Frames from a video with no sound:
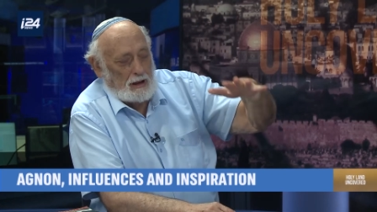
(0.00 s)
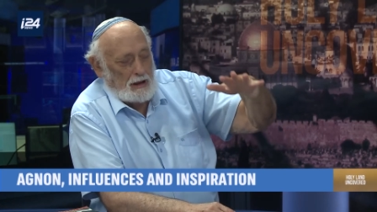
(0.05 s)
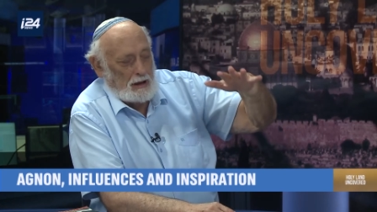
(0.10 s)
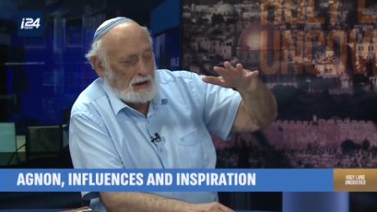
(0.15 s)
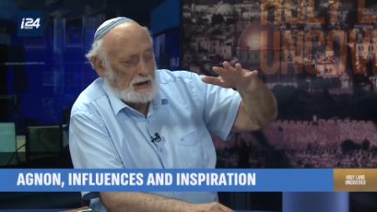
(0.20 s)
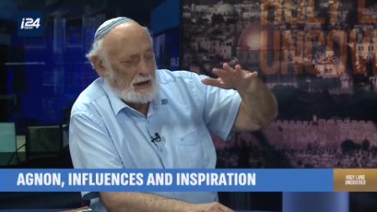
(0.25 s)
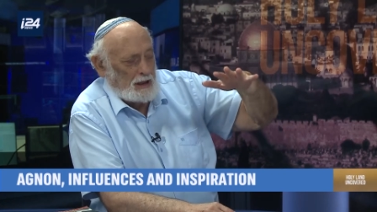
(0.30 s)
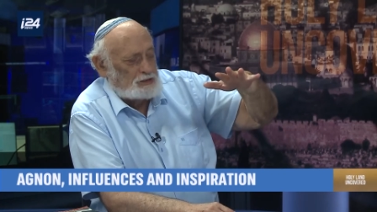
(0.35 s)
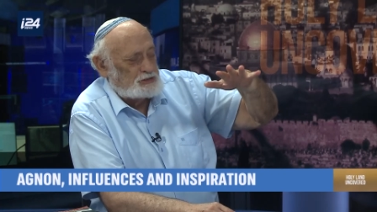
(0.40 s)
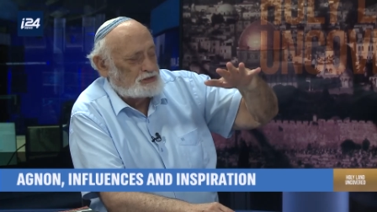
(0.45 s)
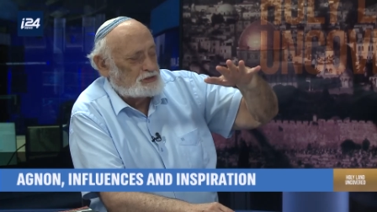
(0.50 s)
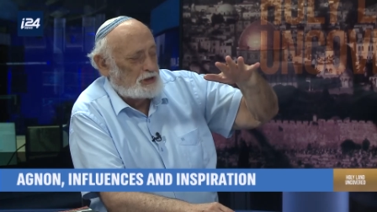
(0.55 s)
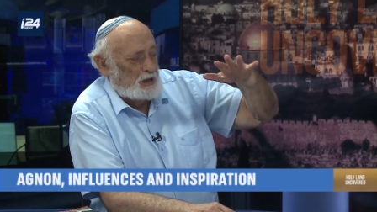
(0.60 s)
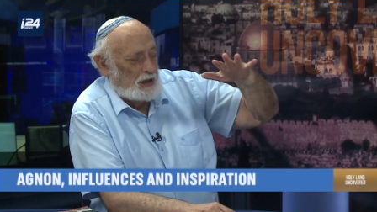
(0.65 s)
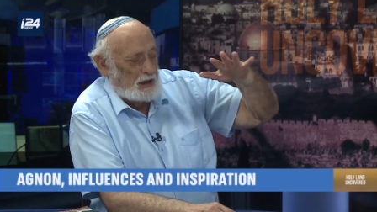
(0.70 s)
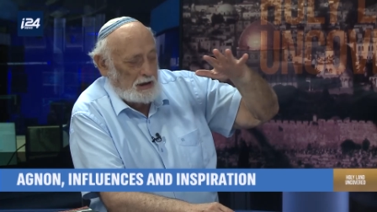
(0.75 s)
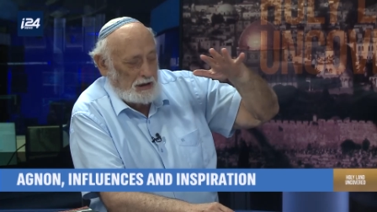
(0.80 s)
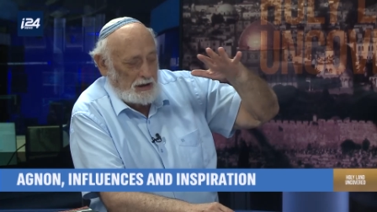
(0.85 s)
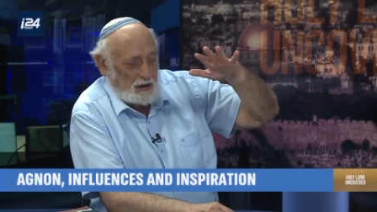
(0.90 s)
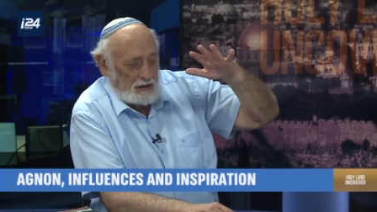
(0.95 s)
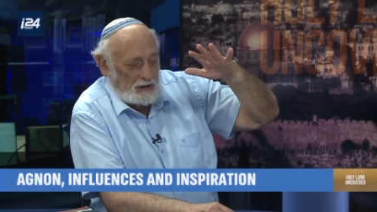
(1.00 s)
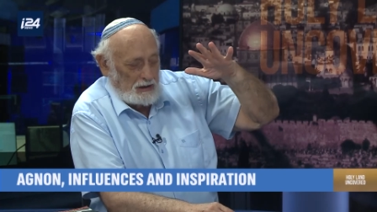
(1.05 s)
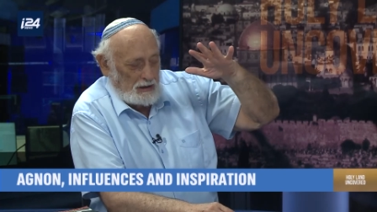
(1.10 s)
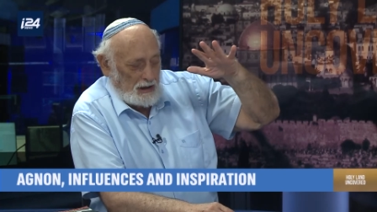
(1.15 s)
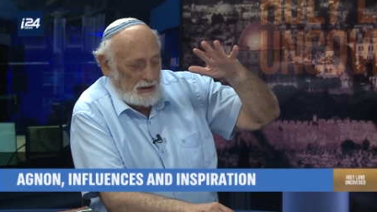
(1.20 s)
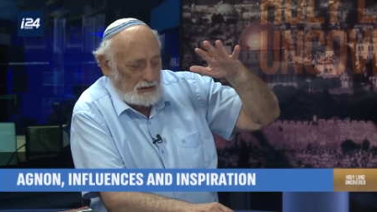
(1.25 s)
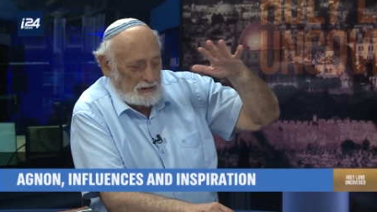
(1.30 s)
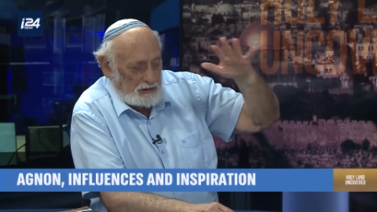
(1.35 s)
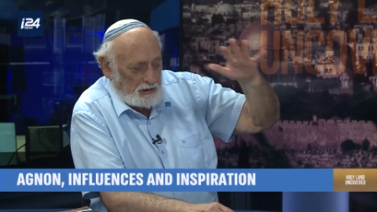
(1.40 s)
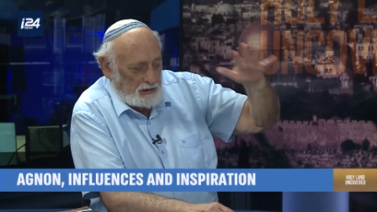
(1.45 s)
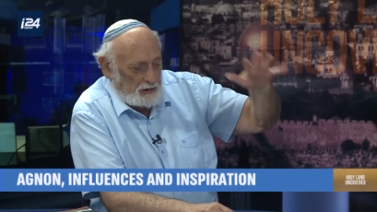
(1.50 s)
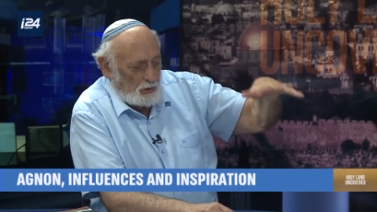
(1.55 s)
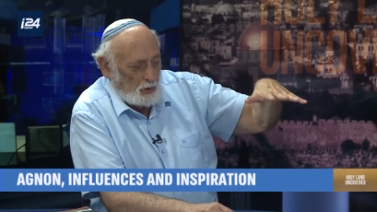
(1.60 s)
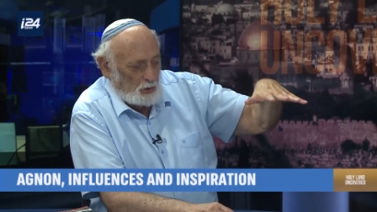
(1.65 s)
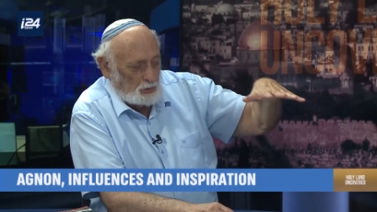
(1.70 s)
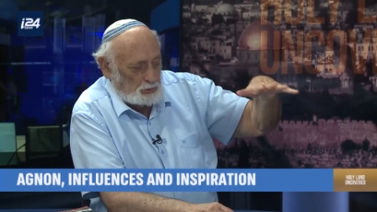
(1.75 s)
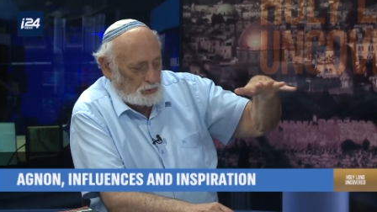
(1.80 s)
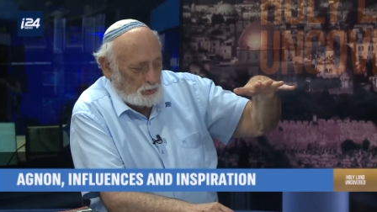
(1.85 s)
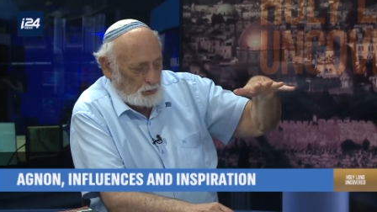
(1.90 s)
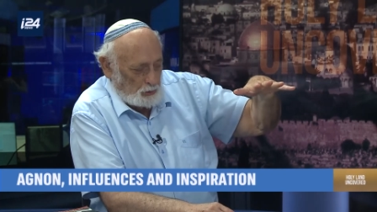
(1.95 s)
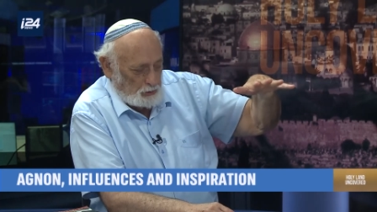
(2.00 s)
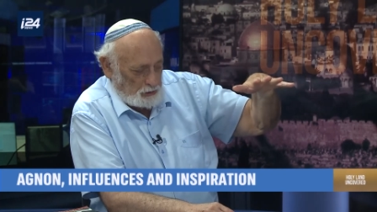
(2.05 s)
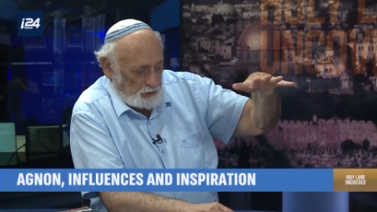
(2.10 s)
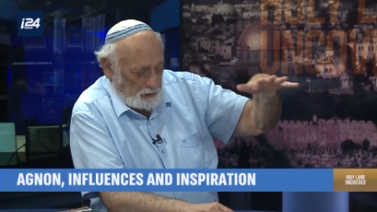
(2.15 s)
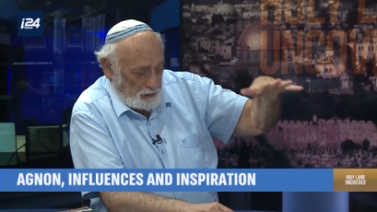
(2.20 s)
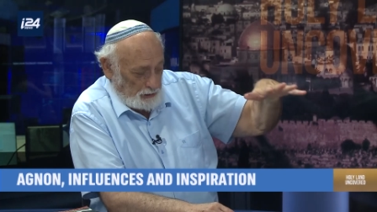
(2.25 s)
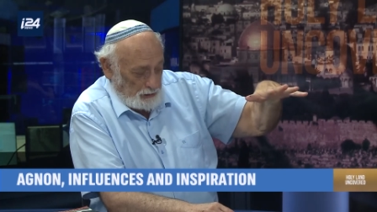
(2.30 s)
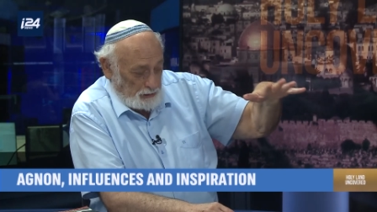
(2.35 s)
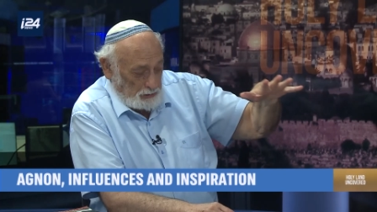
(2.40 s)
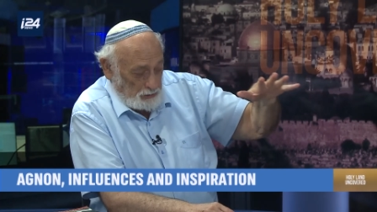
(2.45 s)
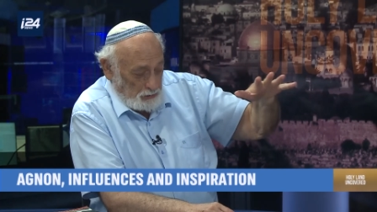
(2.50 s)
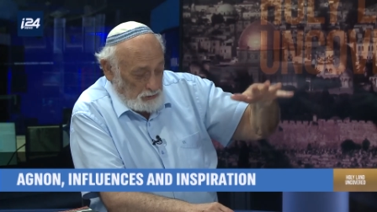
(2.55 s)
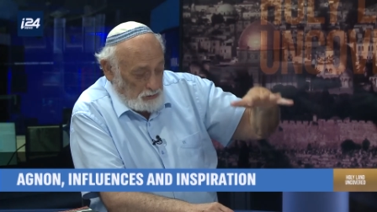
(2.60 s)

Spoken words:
let's say a year or 2 years,